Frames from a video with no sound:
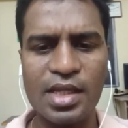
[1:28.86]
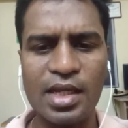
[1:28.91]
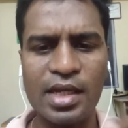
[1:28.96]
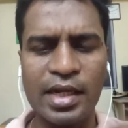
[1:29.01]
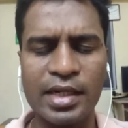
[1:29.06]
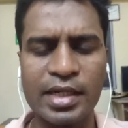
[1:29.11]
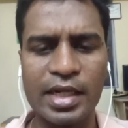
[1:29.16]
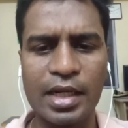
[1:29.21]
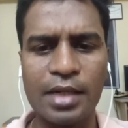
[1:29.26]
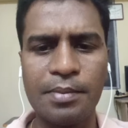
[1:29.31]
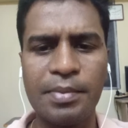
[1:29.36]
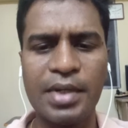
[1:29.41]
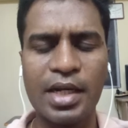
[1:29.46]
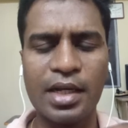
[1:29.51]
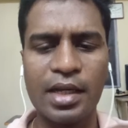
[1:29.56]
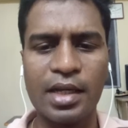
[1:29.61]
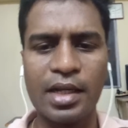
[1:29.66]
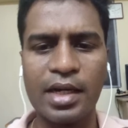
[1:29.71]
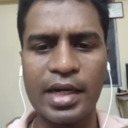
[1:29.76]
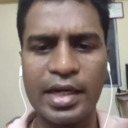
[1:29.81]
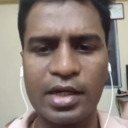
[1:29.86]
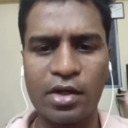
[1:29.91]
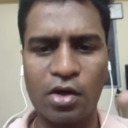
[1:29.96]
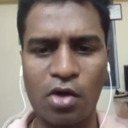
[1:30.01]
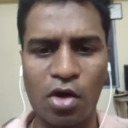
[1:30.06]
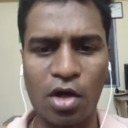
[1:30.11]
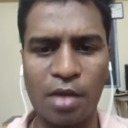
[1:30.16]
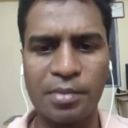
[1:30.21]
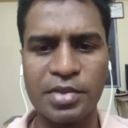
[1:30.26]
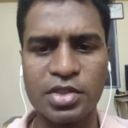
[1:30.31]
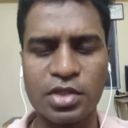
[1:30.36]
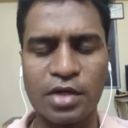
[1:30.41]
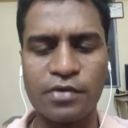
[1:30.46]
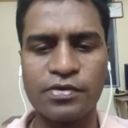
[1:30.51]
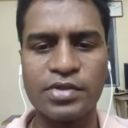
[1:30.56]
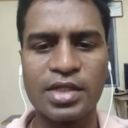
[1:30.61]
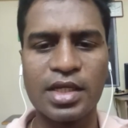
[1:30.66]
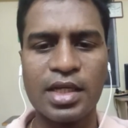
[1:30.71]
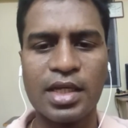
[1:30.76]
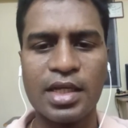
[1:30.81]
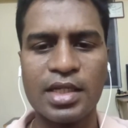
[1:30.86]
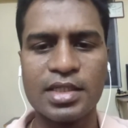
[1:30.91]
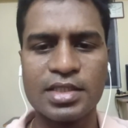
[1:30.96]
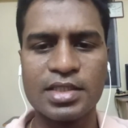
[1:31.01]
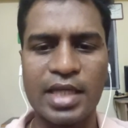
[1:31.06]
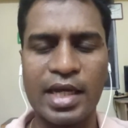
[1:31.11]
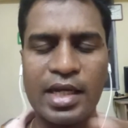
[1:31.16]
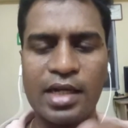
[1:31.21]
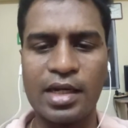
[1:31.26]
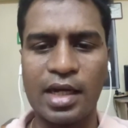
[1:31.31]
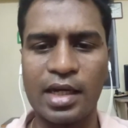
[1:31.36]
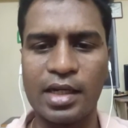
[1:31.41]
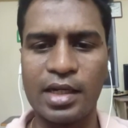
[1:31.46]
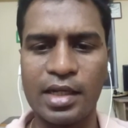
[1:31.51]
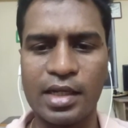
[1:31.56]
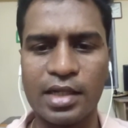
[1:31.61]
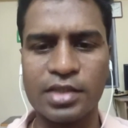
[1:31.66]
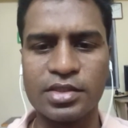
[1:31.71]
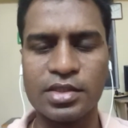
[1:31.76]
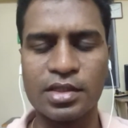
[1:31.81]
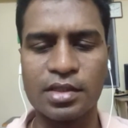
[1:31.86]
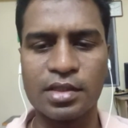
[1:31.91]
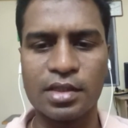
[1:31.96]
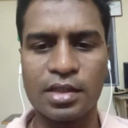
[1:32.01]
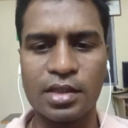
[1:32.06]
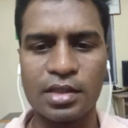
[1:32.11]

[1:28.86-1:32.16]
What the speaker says: It can bring great economies of scale in agriculture.